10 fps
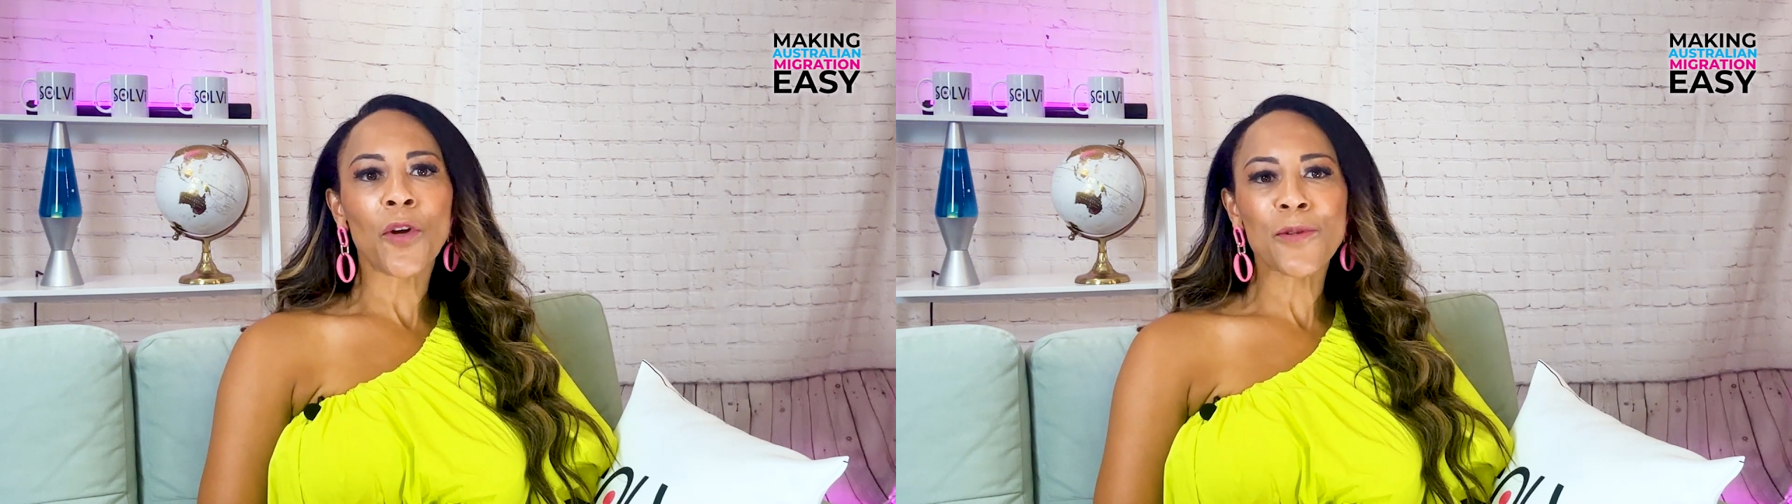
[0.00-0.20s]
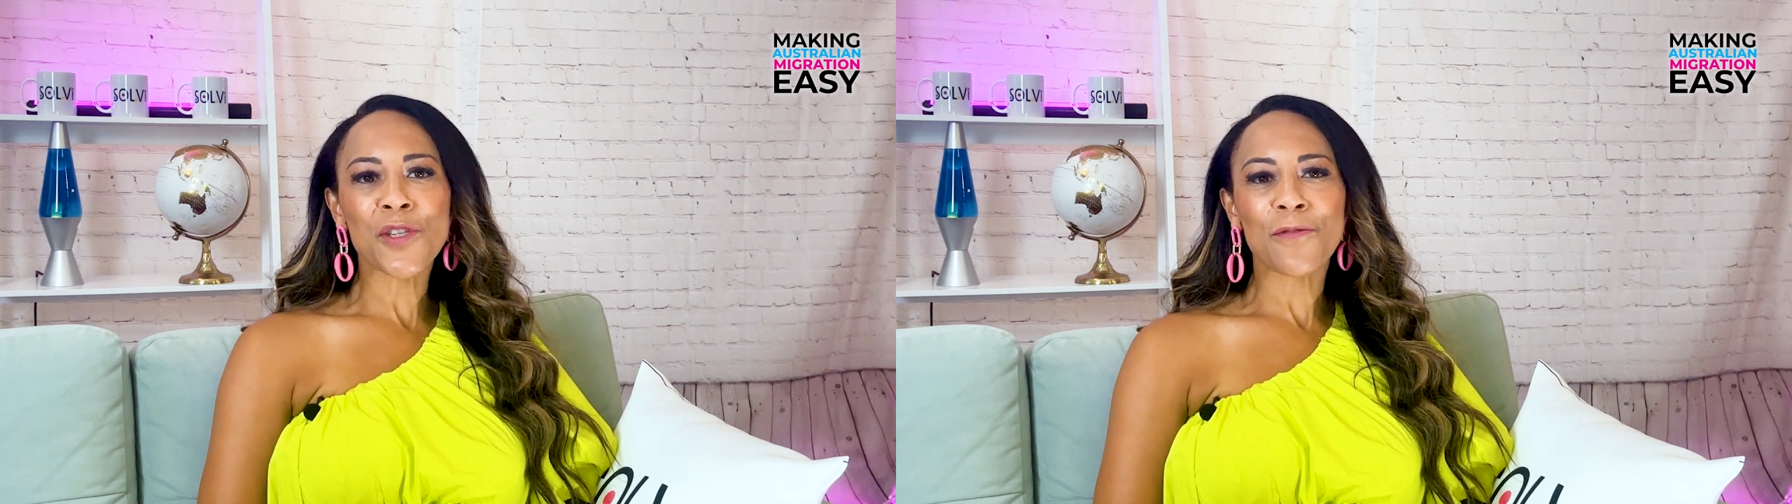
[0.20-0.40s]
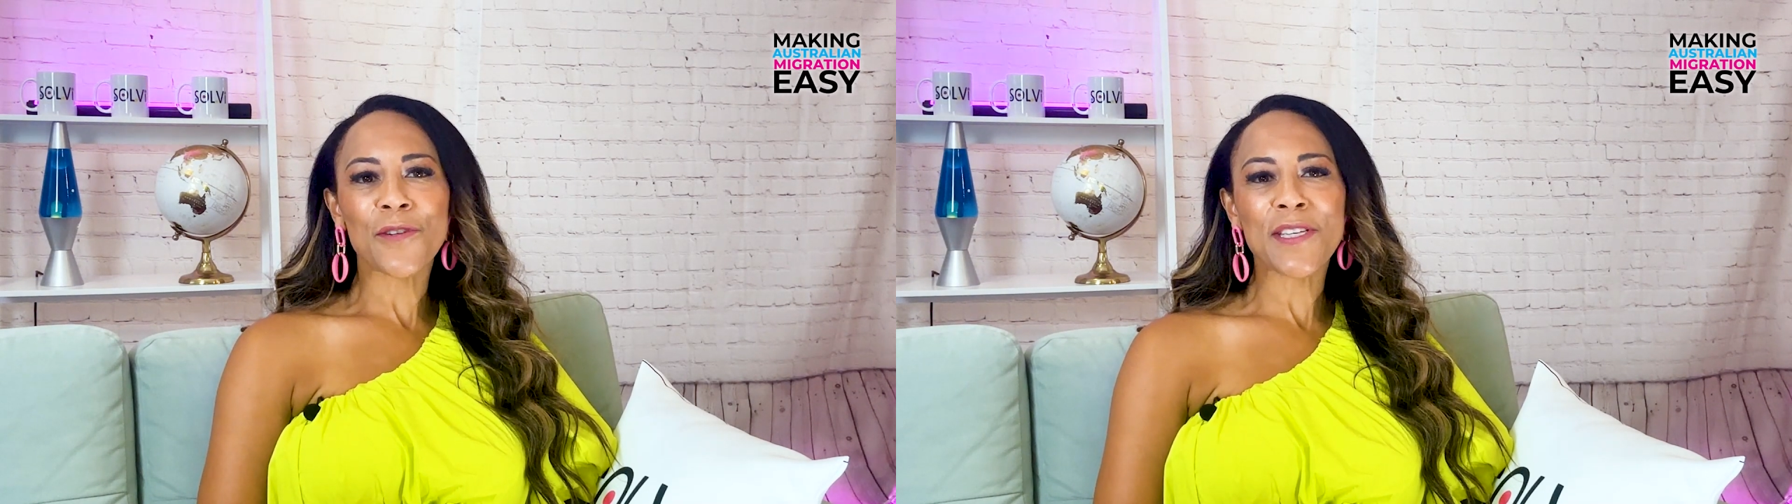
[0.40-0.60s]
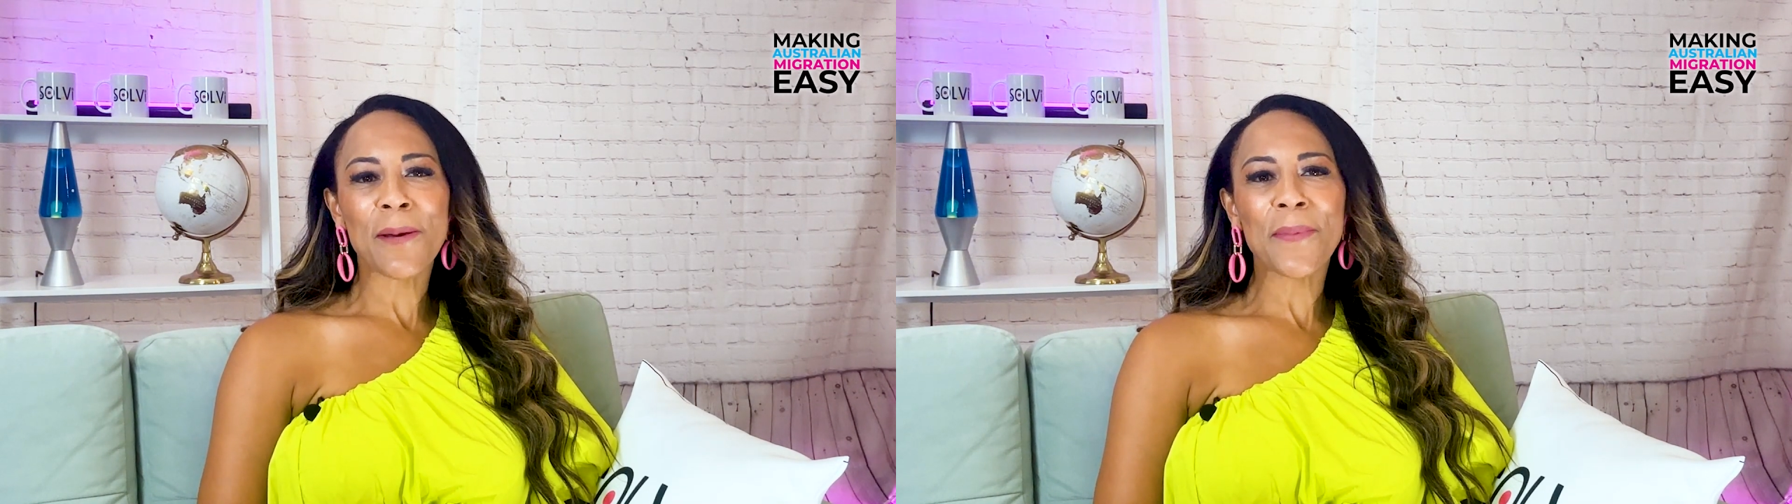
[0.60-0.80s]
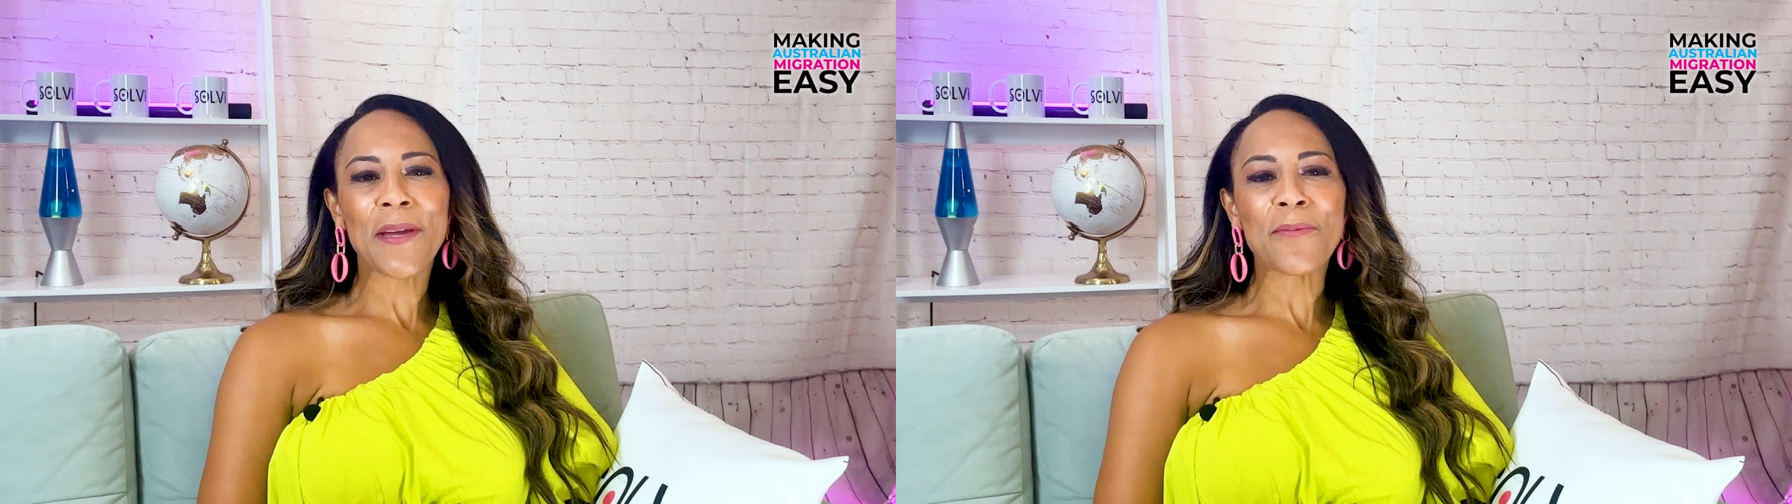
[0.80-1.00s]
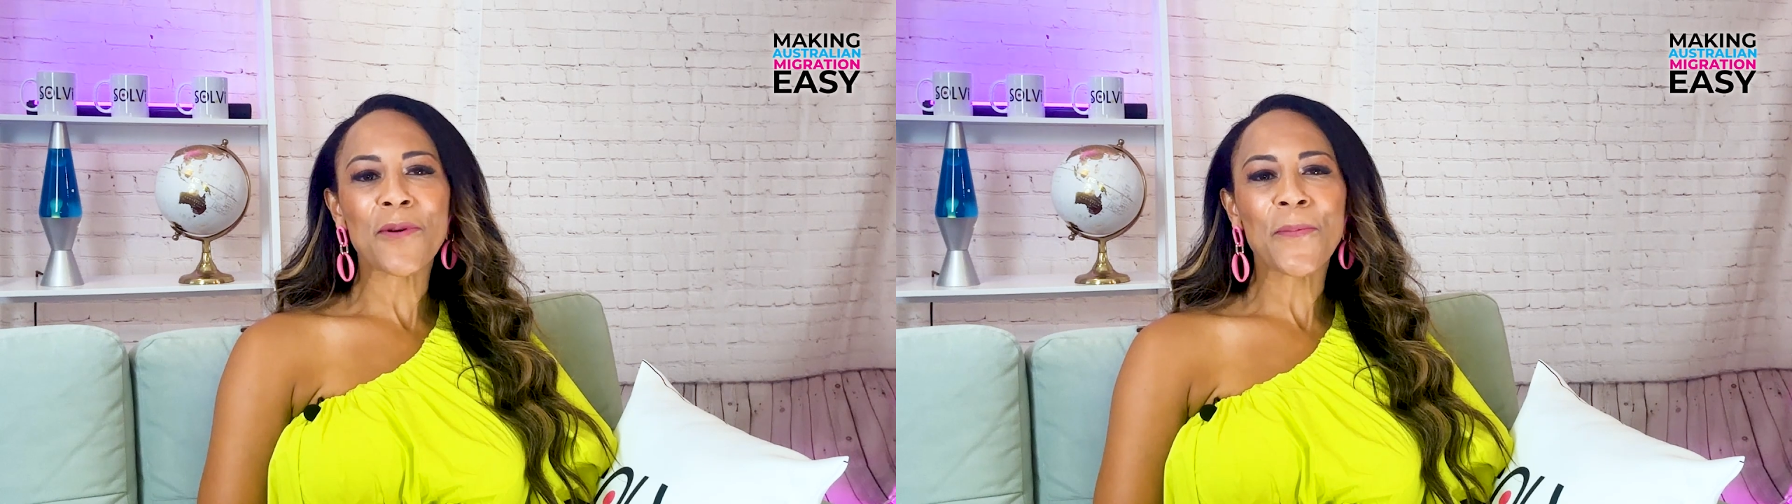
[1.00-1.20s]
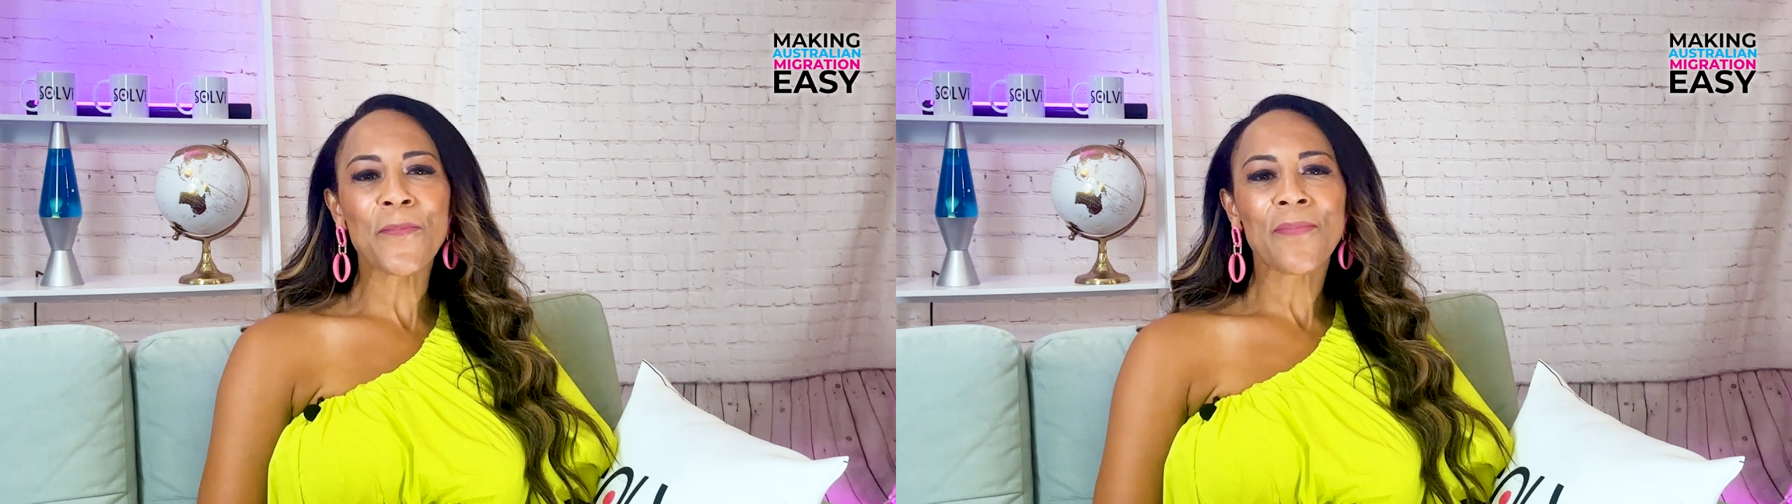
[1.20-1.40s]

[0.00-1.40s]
option for some people.